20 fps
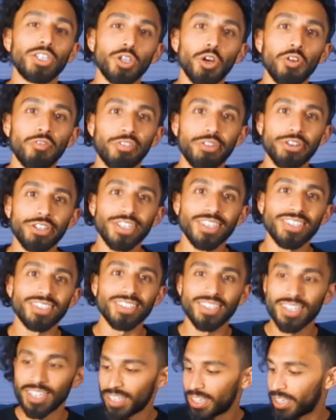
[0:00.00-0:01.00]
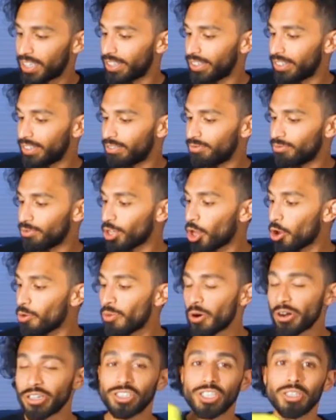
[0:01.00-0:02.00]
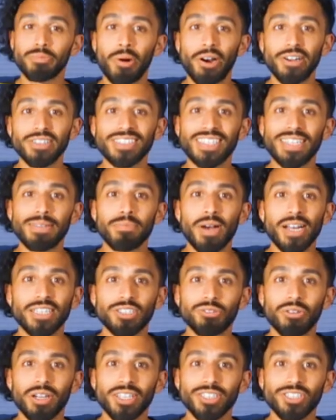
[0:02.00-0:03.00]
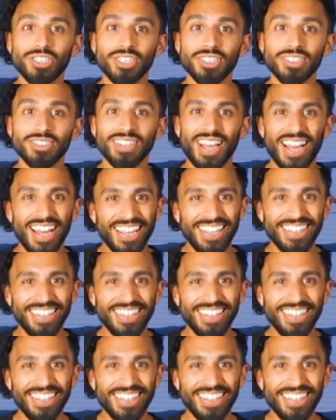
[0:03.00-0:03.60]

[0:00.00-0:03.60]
go for this uh, low moisture part skim mozzarella cheese. All